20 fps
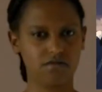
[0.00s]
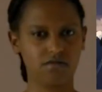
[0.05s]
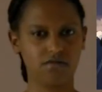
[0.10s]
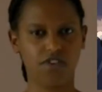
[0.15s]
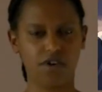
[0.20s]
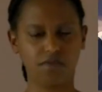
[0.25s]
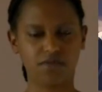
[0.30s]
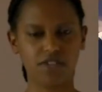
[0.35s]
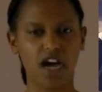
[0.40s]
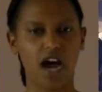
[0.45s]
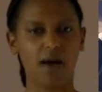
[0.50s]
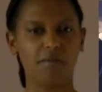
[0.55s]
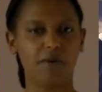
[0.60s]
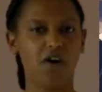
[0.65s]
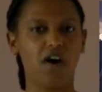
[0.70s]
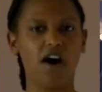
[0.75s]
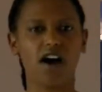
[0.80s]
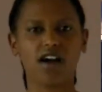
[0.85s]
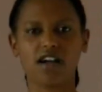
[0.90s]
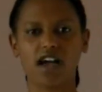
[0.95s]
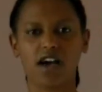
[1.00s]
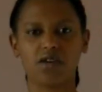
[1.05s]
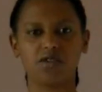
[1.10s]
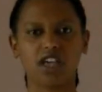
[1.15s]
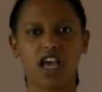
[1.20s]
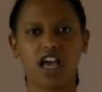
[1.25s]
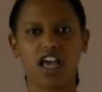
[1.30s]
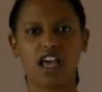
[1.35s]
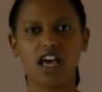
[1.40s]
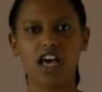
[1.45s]
from Tamarack, I was
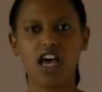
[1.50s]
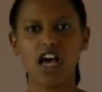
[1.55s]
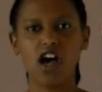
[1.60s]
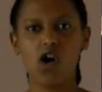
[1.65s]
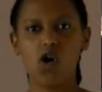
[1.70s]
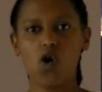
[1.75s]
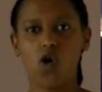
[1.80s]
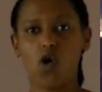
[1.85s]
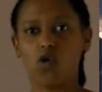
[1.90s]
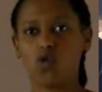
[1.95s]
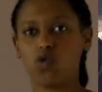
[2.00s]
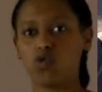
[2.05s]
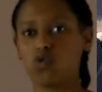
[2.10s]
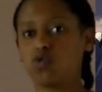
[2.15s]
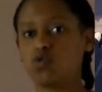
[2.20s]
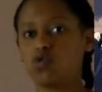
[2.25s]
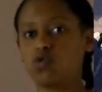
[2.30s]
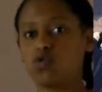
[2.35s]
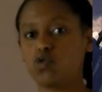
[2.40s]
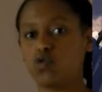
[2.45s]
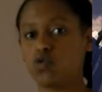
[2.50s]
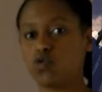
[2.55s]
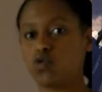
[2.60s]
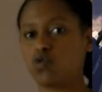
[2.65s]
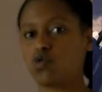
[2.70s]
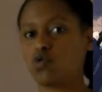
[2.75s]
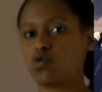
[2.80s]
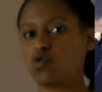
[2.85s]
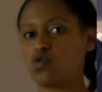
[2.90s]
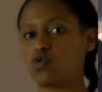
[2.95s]
like,
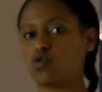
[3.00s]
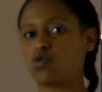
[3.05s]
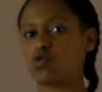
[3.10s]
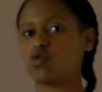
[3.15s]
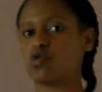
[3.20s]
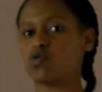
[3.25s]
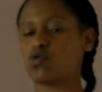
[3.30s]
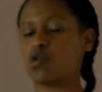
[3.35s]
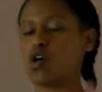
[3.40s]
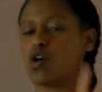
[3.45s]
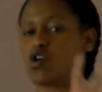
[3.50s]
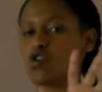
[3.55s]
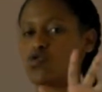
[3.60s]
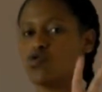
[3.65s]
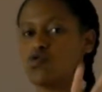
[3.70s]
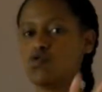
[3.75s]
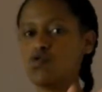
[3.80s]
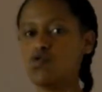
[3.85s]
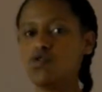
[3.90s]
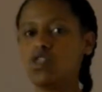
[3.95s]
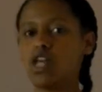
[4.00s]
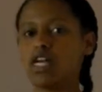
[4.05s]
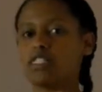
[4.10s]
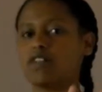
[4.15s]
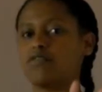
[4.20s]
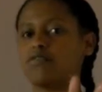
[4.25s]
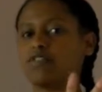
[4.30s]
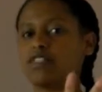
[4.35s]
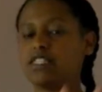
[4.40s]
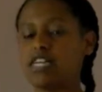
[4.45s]
whoo, whoa, lots
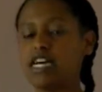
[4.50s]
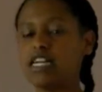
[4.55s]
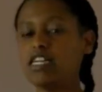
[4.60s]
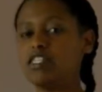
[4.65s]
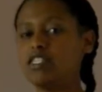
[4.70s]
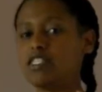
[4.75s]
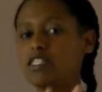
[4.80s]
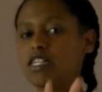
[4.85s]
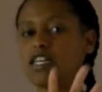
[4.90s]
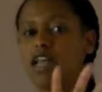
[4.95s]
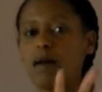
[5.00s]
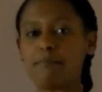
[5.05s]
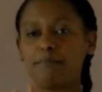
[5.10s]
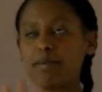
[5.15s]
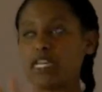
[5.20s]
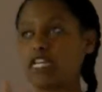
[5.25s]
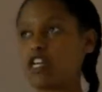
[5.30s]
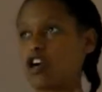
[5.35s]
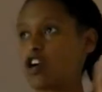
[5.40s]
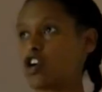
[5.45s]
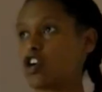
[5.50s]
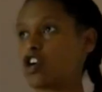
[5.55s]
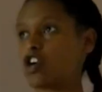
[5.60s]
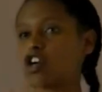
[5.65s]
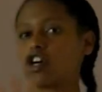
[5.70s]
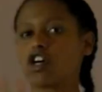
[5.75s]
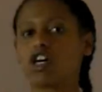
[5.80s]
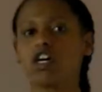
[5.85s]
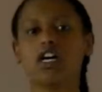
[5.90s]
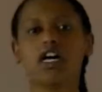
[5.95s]
of tension up in
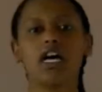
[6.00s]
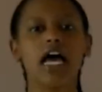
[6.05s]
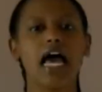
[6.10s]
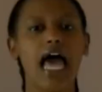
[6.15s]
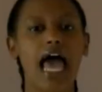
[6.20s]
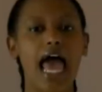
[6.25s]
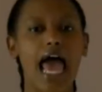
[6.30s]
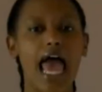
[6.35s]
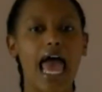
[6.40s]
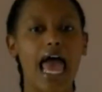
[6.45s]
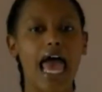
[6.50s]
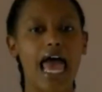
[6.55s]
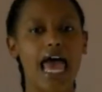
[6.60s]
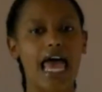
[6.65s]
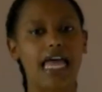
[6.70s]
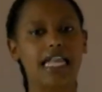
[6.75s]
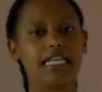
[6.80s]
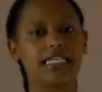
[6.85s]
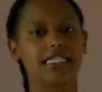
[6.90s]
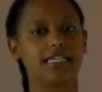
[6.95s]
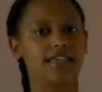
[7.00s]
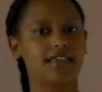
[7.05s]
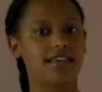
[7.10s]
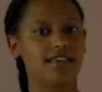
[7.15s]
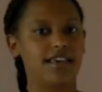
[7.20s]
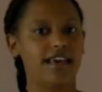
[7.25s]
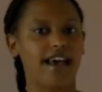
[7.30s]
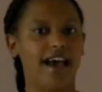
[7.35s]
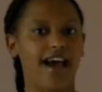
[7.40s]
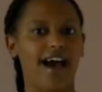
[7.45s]
her. And
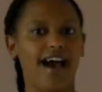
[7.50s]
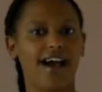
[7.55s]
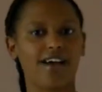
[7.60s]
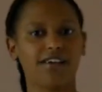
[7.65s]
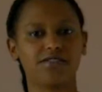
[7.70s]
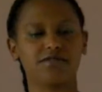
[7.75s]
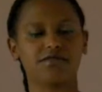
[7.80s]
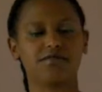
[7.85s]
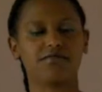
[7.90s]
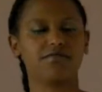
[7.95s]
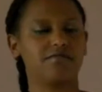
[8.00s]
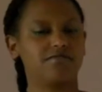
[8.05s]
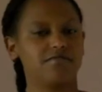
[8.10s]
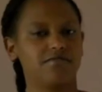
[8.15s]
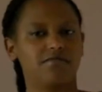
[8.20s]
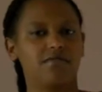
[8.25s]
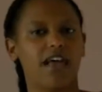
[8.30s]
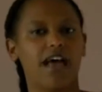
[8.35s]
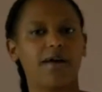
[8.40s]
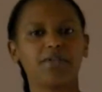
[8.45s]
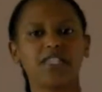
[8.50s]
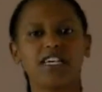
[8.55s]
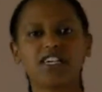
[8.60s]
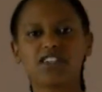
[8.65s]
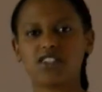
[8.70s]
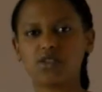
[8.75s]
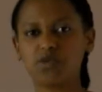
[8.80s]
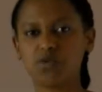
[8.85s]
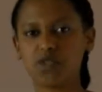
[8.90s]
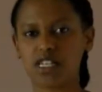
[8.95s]
yeah, I, I was
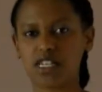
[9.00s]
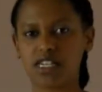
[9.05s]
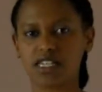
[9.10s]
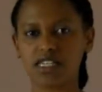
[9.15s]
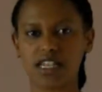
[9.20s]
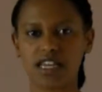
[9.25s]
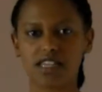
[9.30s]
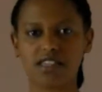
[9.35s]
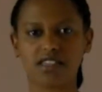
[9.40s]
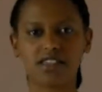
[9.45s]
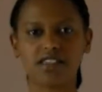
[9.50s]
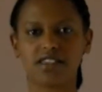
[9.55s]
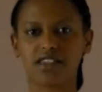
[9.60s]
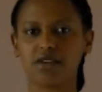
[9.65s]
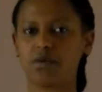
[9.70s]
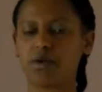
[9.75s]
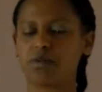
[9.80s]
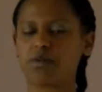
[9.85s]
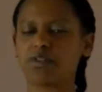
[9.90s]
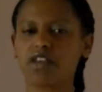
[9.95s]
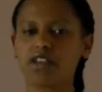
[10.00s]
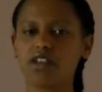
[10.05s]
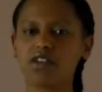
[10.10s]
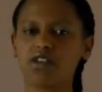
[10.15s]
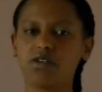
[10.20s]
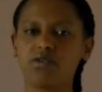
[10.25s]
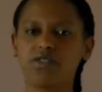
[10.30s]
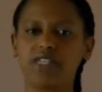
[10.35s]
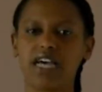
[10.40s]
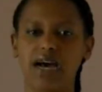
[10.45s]
actually really excited to see what was going
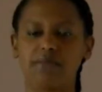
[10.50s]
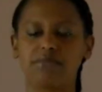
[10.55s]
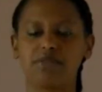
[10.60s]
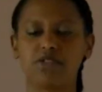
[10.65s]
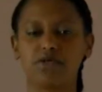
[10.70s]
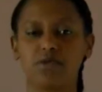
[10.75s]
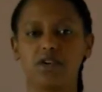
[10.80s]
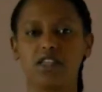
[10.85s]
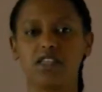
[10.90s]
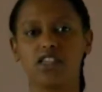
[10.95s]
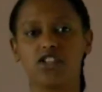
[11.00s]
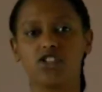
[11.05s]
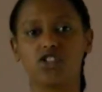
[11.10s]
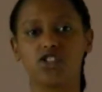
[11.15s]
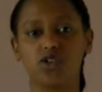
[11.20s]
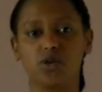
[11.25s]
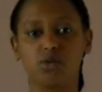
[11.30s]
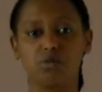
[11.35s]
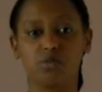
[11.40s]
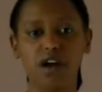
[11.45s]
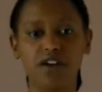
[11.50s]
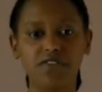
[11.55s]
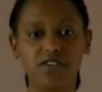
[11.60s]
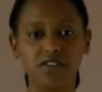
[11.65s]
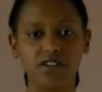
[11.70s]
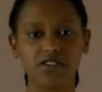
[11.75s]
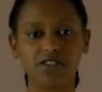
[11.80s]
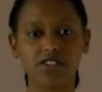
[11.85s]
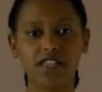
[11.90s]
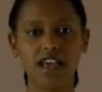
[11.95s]
to go down between these two
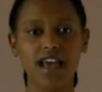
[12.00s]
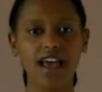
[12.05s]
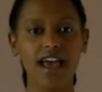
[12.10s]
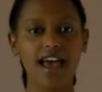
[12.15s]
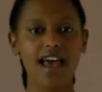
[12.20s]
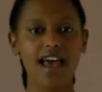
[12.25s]
brothers.